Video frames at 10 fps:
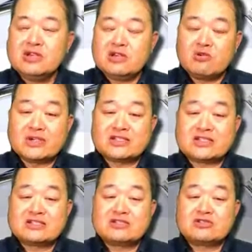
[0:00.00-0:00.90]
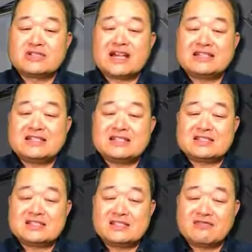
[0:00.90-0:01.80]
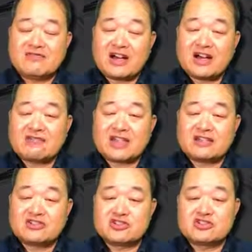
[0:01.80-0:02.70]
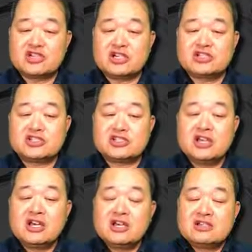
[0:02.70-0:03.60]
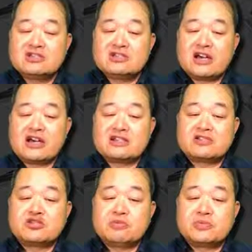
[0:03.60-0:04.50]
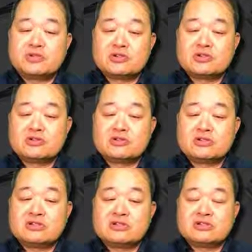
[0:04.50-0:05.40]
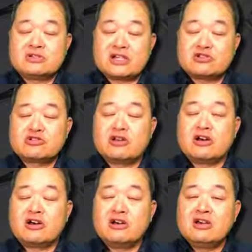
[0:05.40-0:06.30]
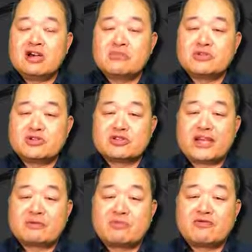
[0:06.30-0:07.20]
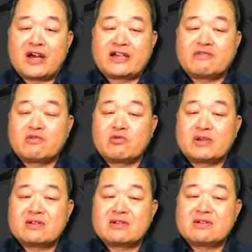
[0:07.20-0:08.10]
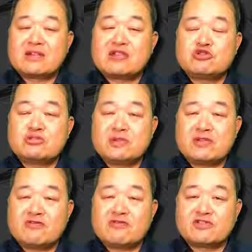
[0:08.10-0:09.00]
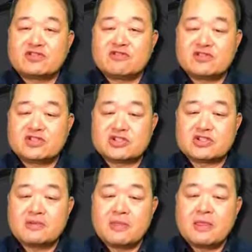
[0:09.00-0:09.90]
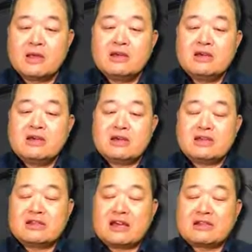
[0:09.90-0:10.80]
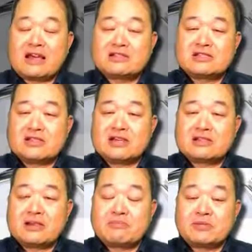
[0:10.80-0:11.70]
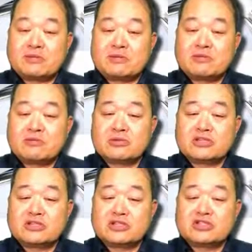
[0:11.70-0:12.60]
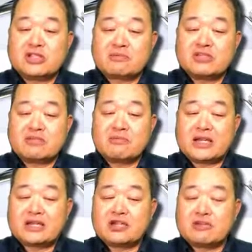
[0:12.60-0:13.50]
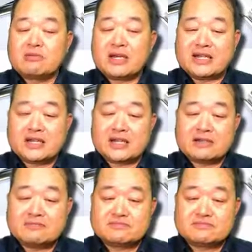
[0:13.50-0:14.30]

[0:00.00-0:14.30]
It wasn't until 1965 that Lyndon Johnson signed to law a bill that provided for what Truman had first envisioned. And that bill was the inception of Medicare and Medicaid.